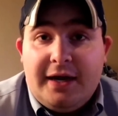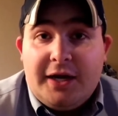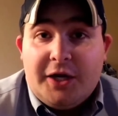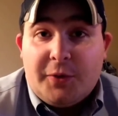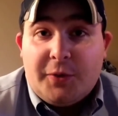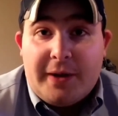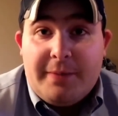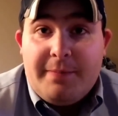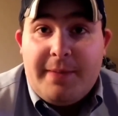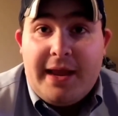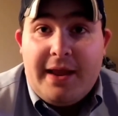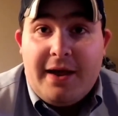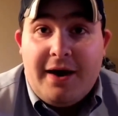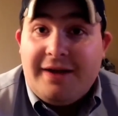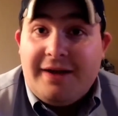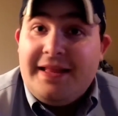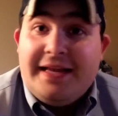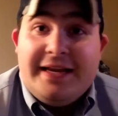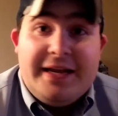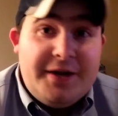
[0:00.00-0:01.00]
Green Bay
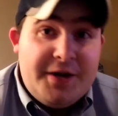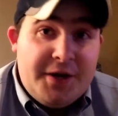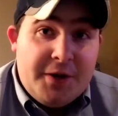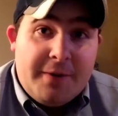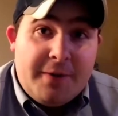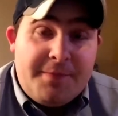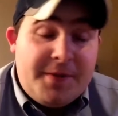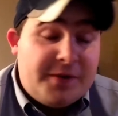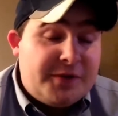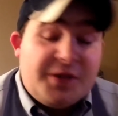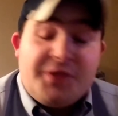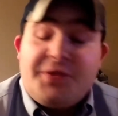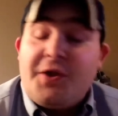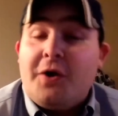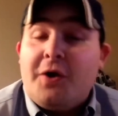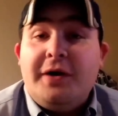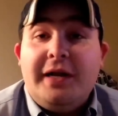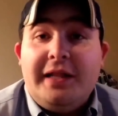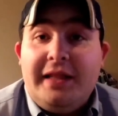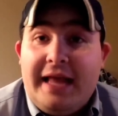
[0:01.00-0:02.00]
on. They didn't do it. There was a
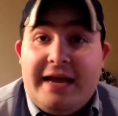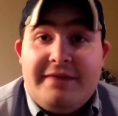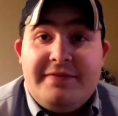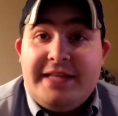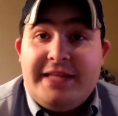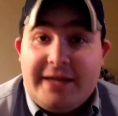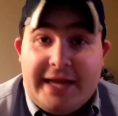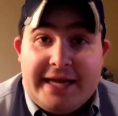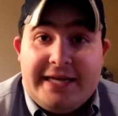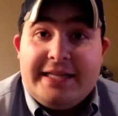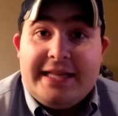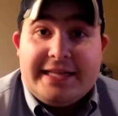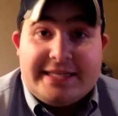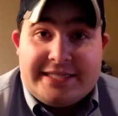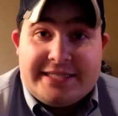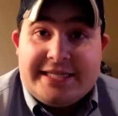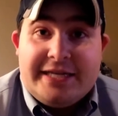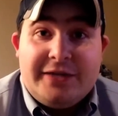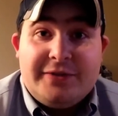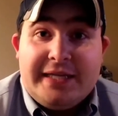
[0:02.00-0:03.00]
3rd and 11 that
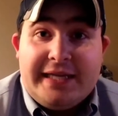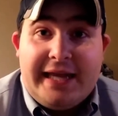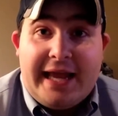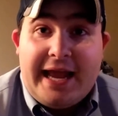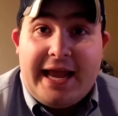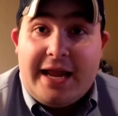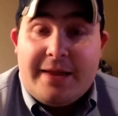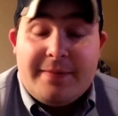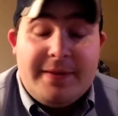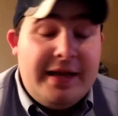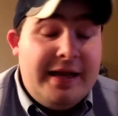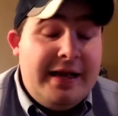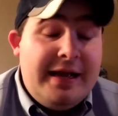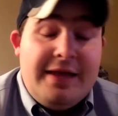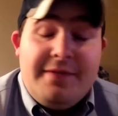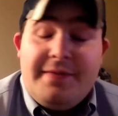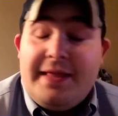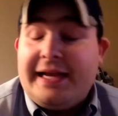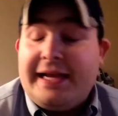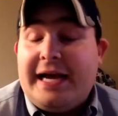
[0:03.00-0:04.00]
sealed the game.
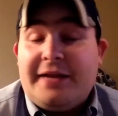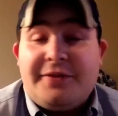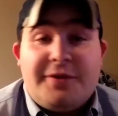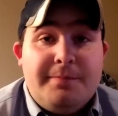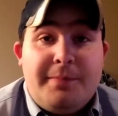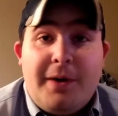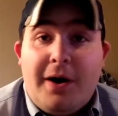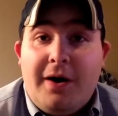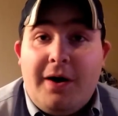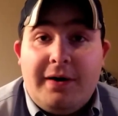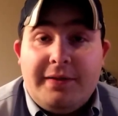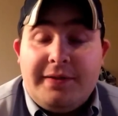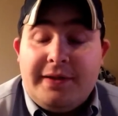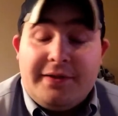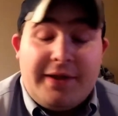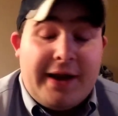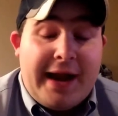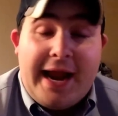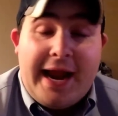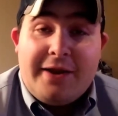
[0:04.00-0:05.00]
They got
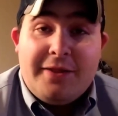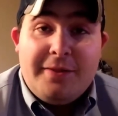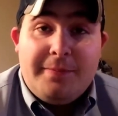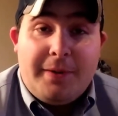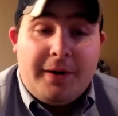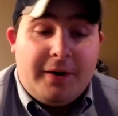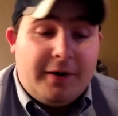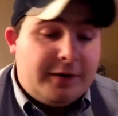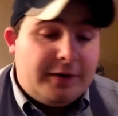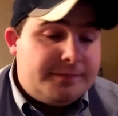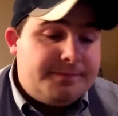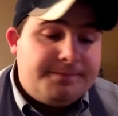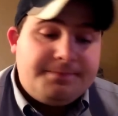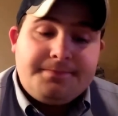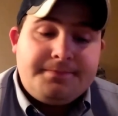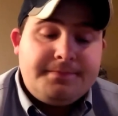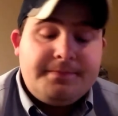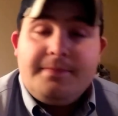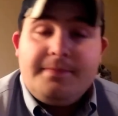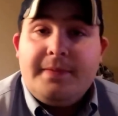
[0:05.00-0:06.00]
their hand on the ball,
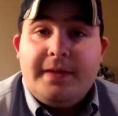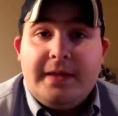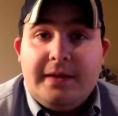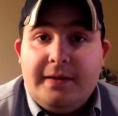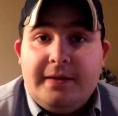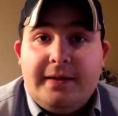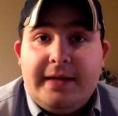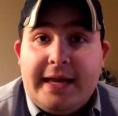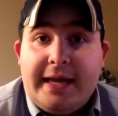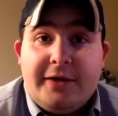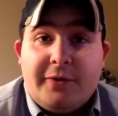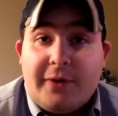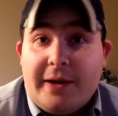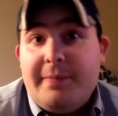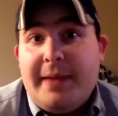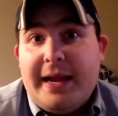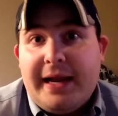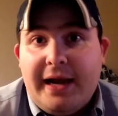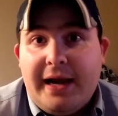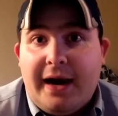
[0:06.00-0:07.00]
and Green
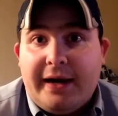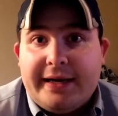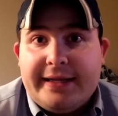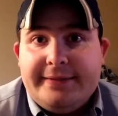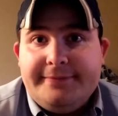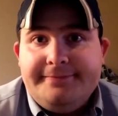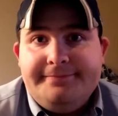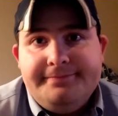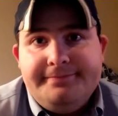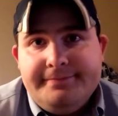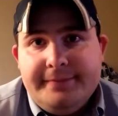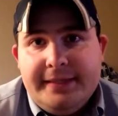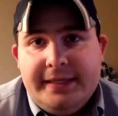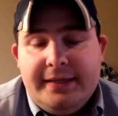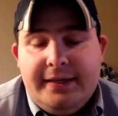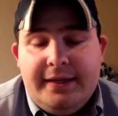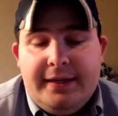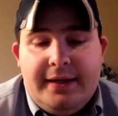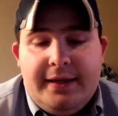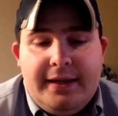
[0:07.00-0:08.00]
Bay caught it.
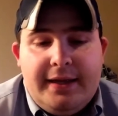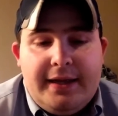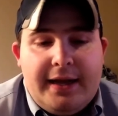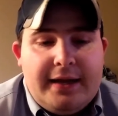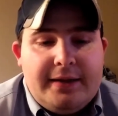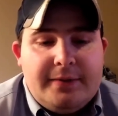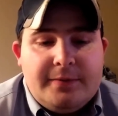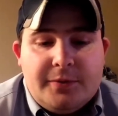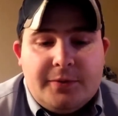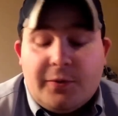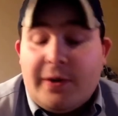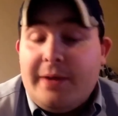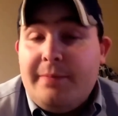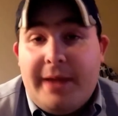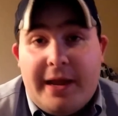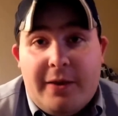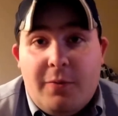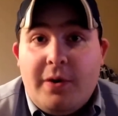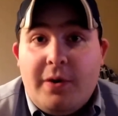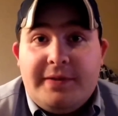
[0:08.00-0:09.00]
Green
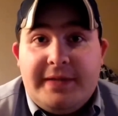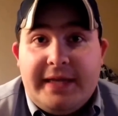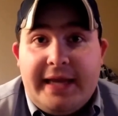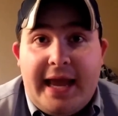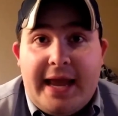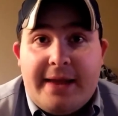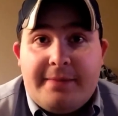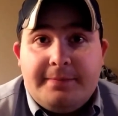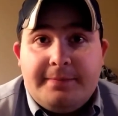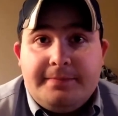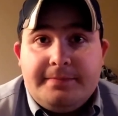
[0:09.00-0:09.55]
Bay won the game.